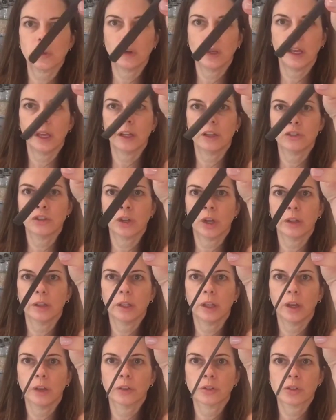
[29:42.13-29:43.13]
edge on
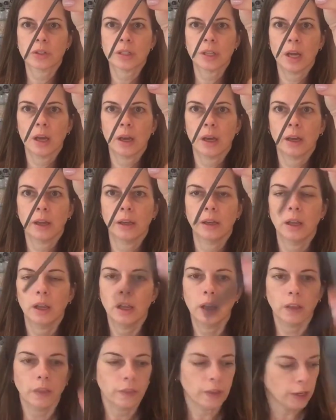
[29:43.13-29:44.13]
the other side
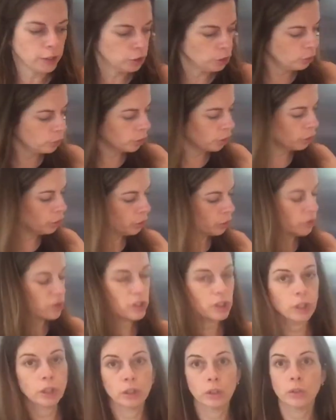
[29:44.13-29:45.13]
that you can use
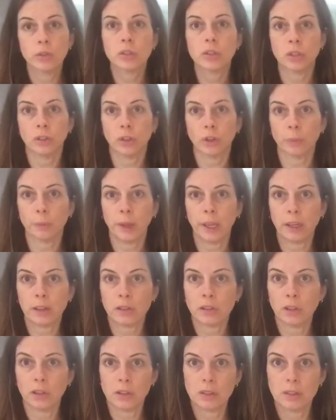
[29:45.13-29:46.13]
to loosen your
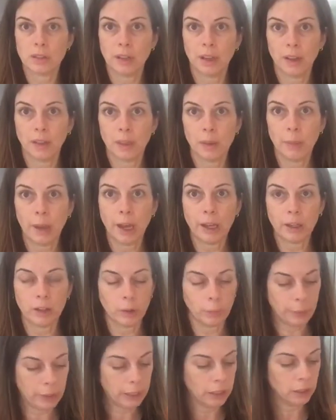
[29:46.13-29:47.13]
baked goods to get them out of
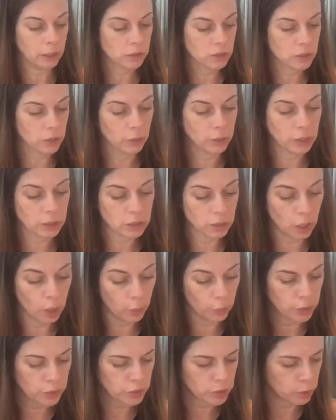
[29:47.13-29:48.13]
the pan. So that's
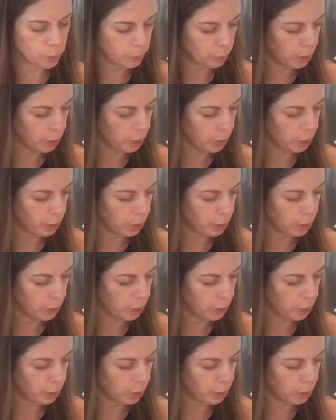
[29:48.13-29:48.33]
always super